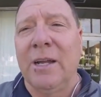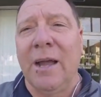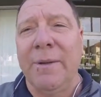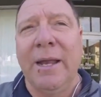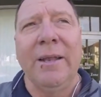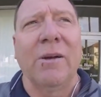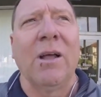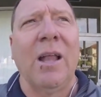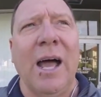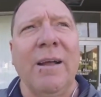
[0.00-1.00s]
I mean, there are
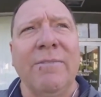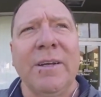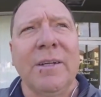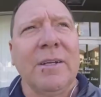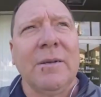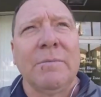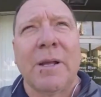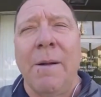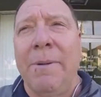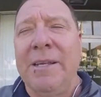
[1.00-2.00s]
a lot of
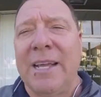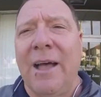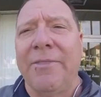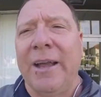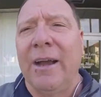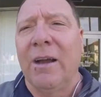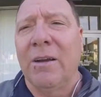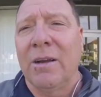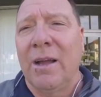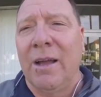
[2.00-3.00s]
companies out
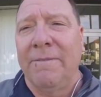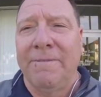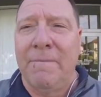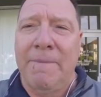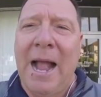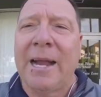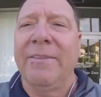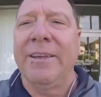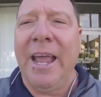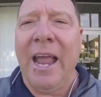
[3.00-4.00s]
there from back
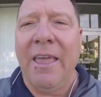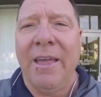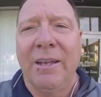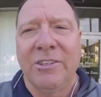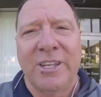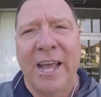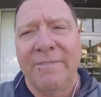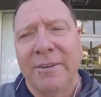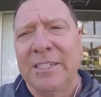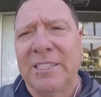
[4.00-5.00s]
in the day that just had
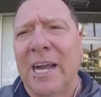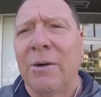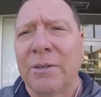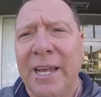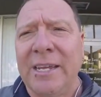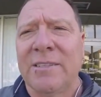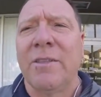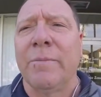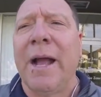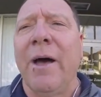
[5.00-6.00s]
a very sour taste
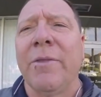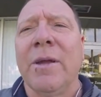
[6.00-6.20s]
in their mouth.